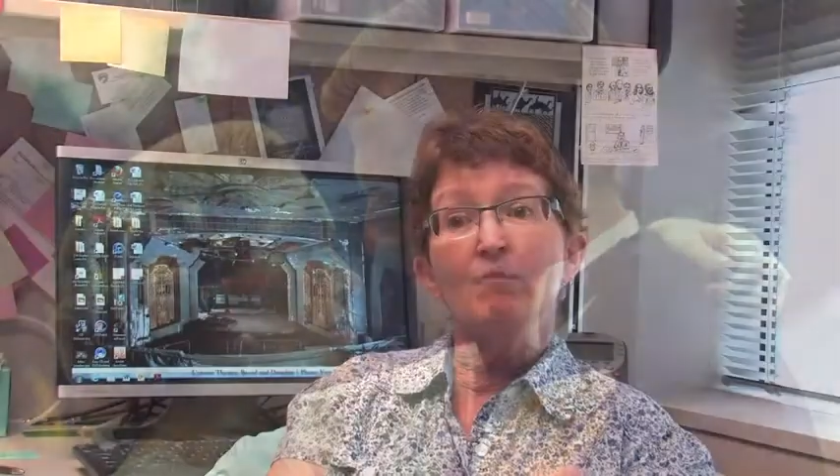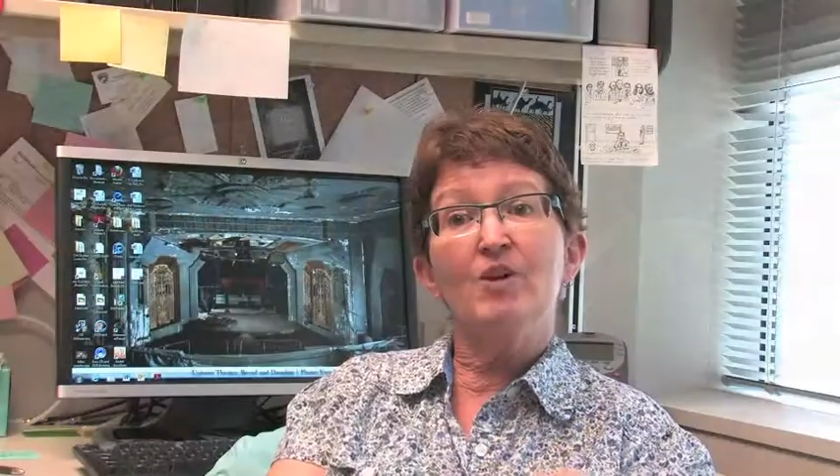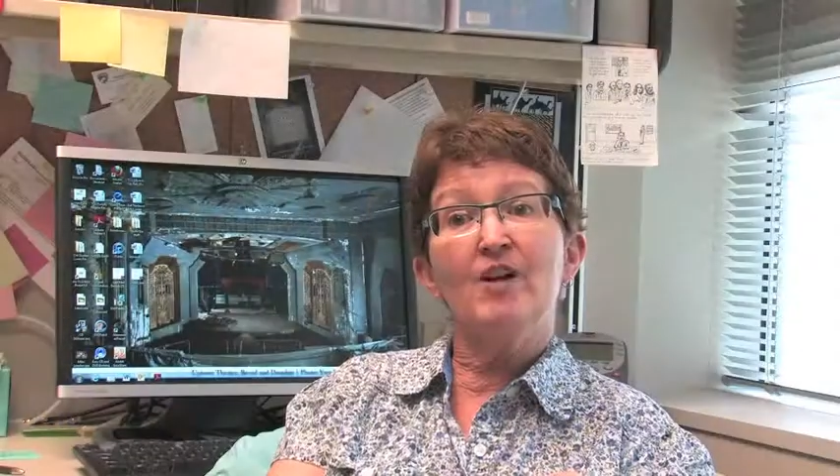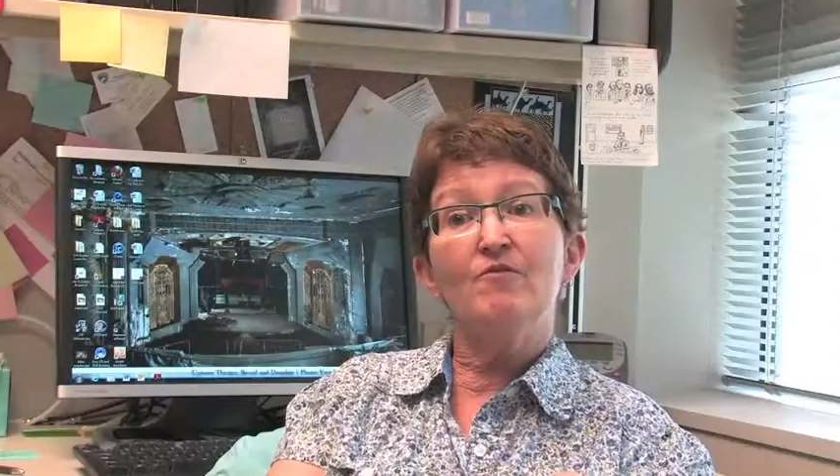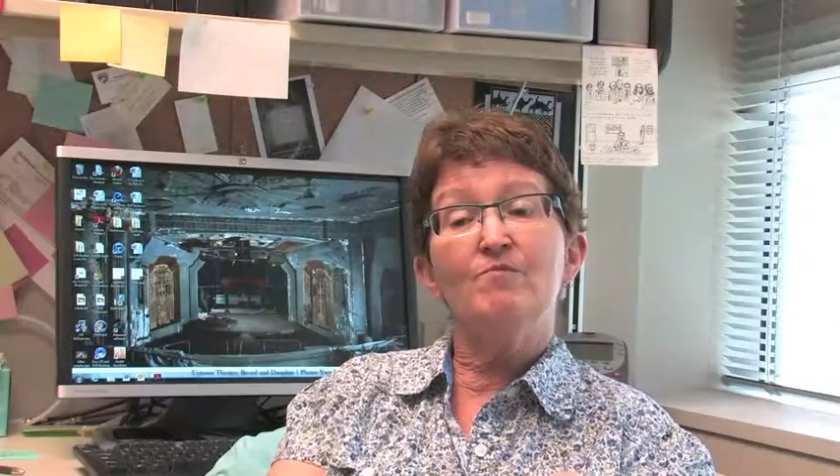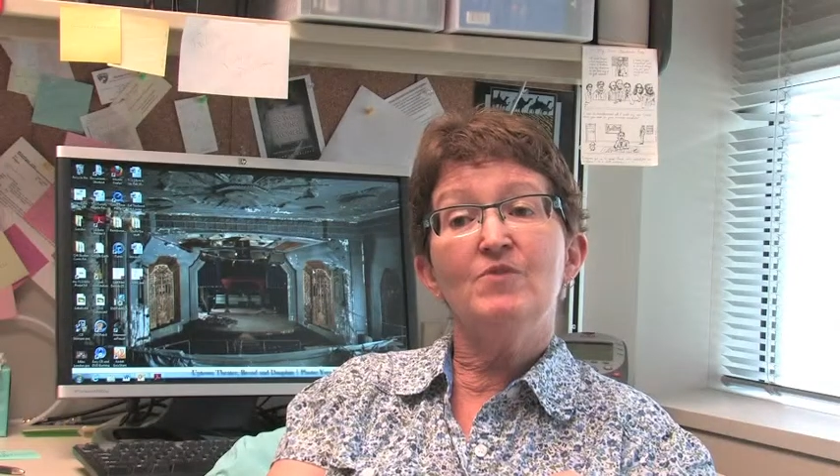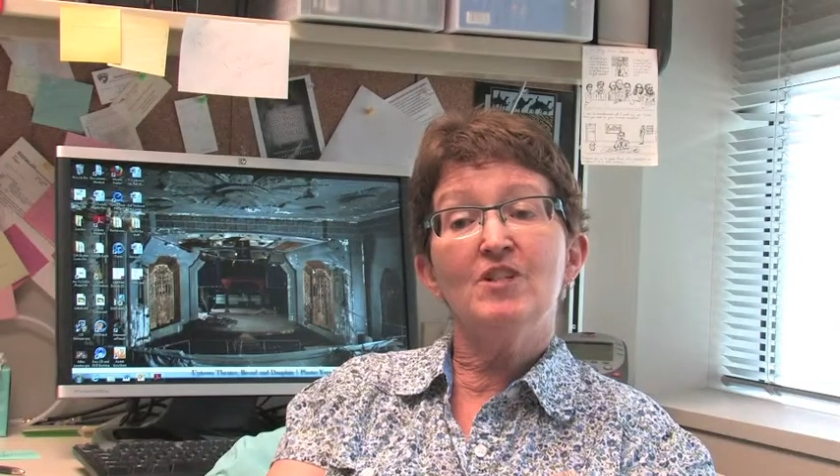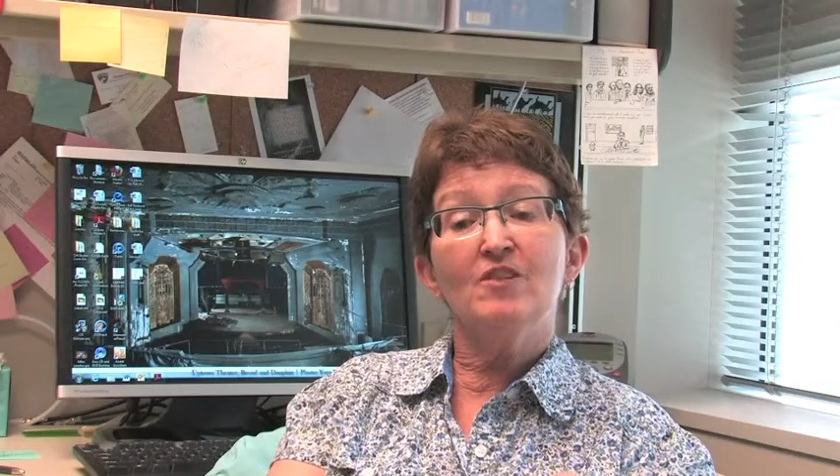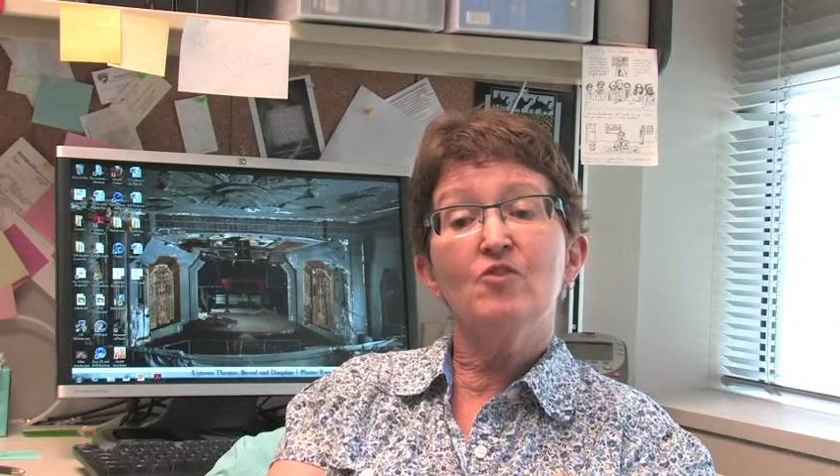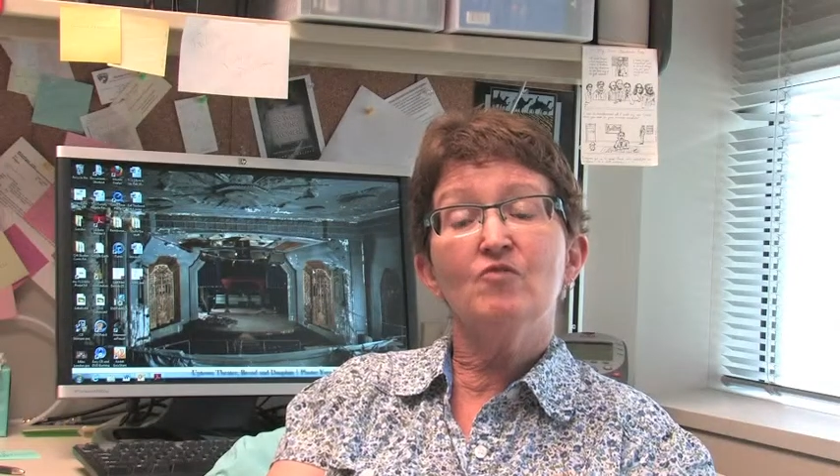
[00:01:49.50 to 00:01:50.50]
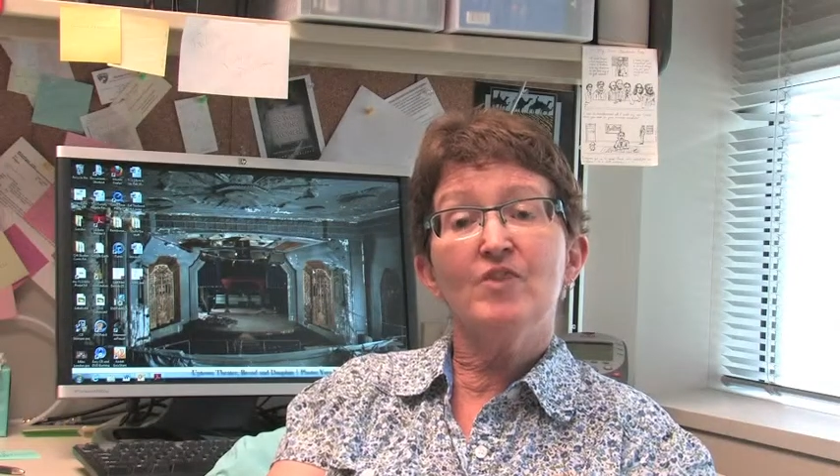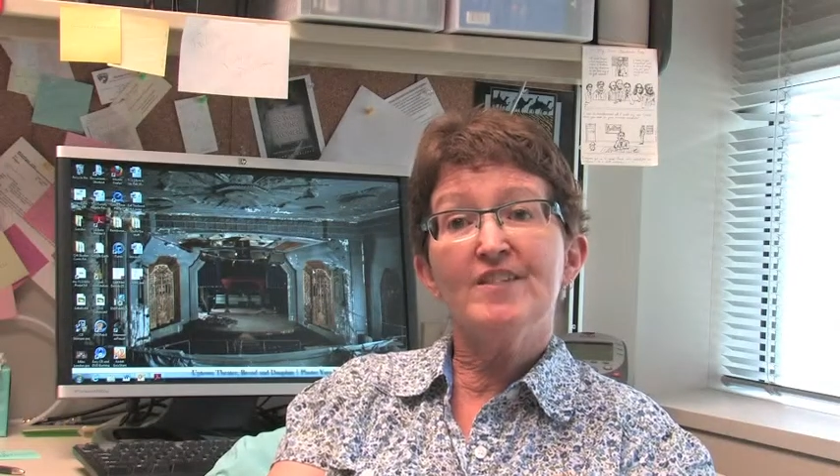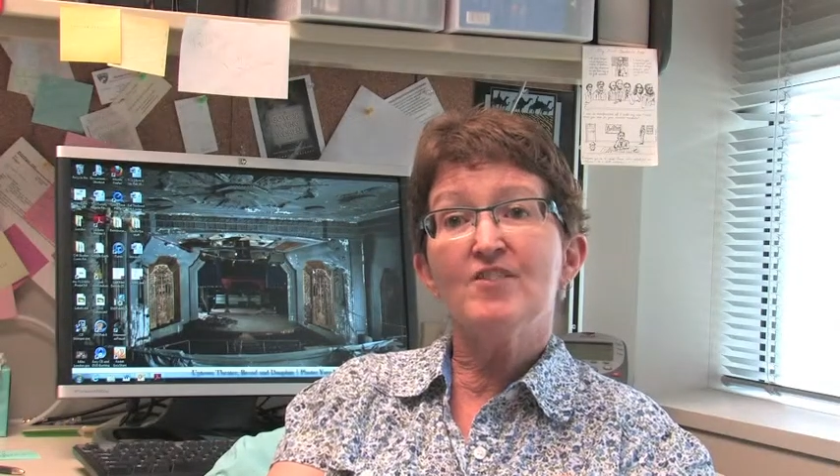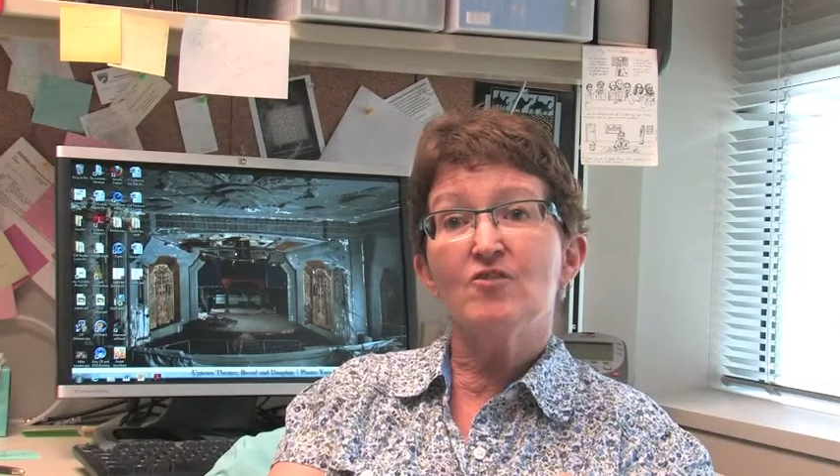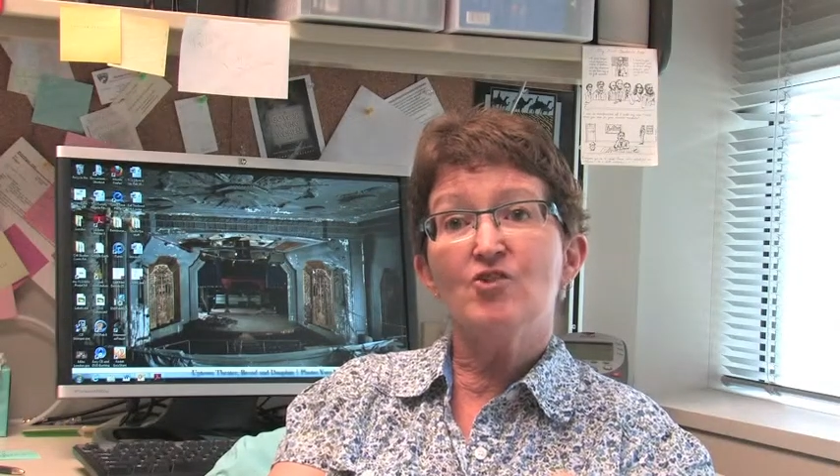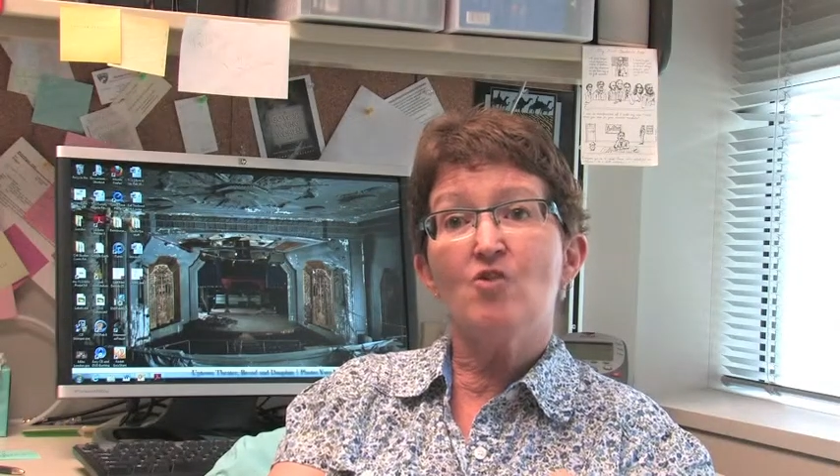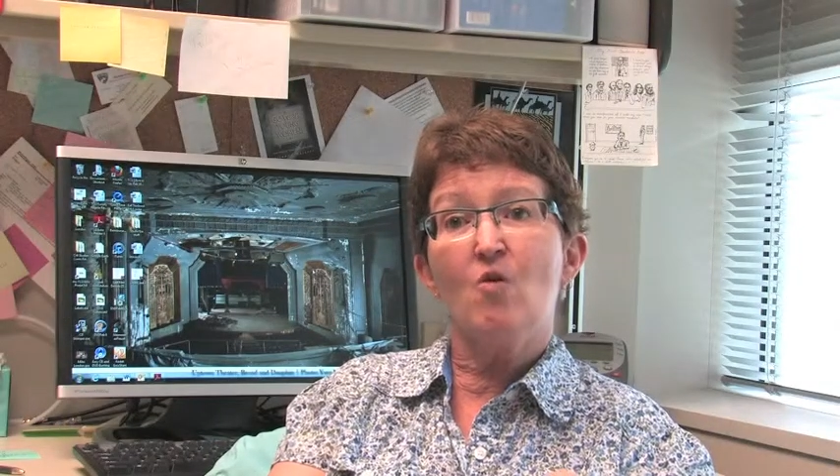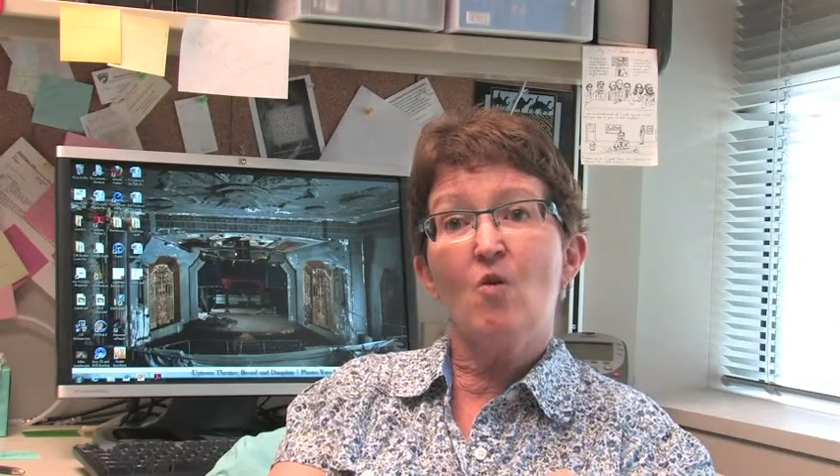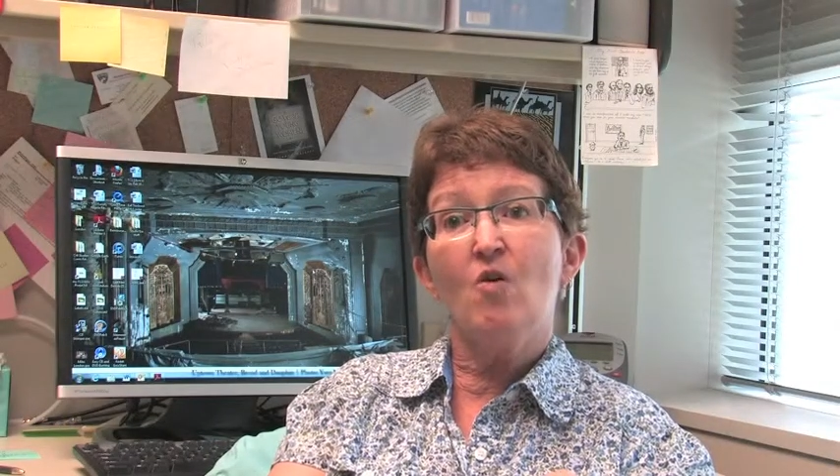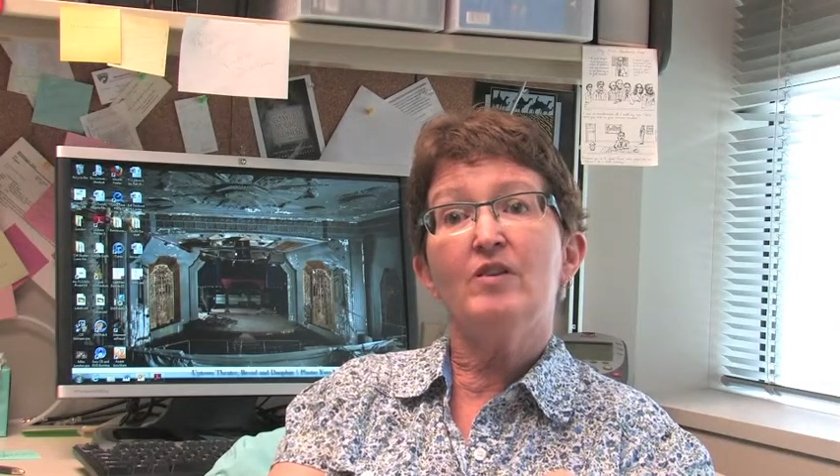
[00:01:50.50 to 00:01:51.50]
when I did a little research
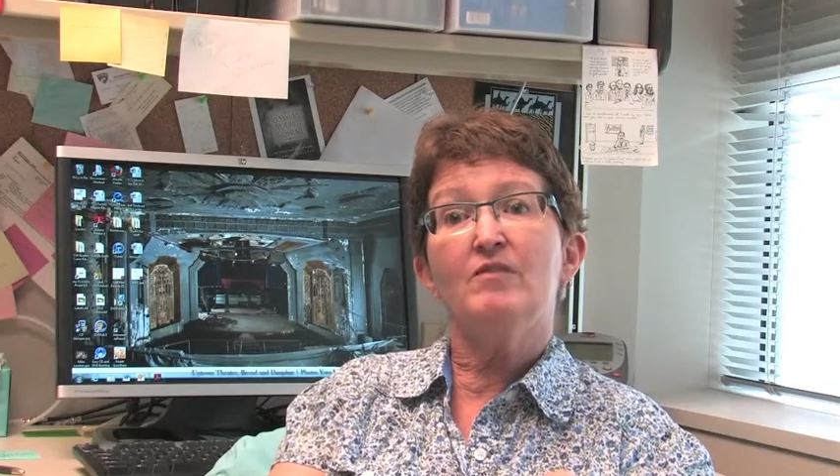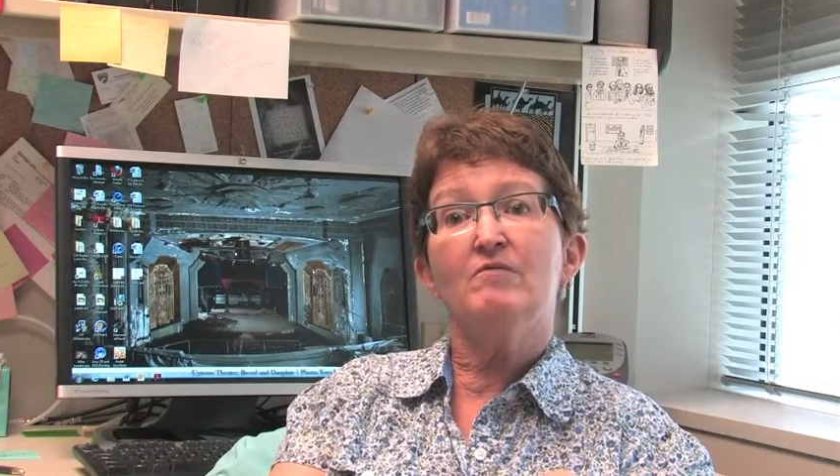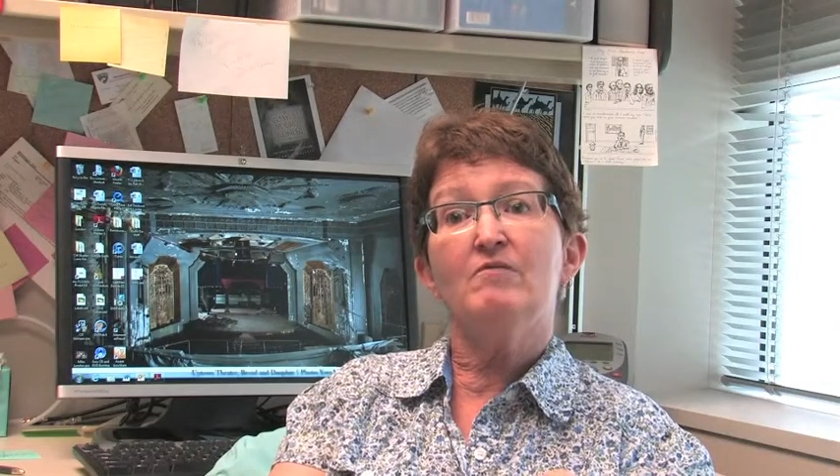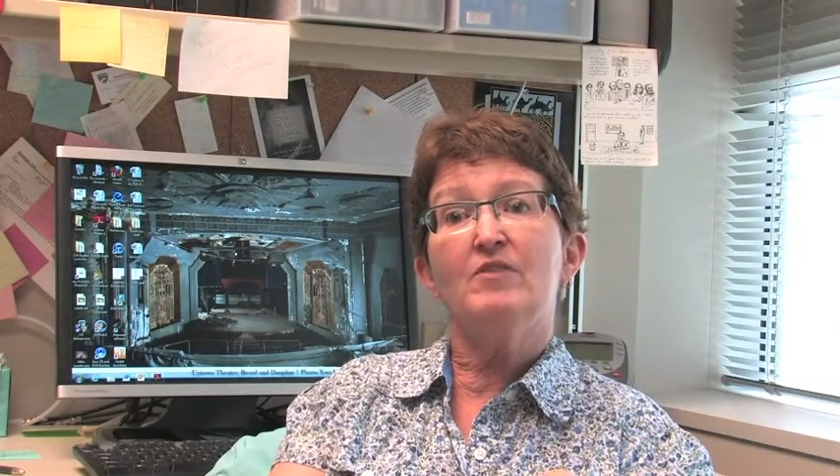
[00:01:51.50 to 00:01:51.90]
on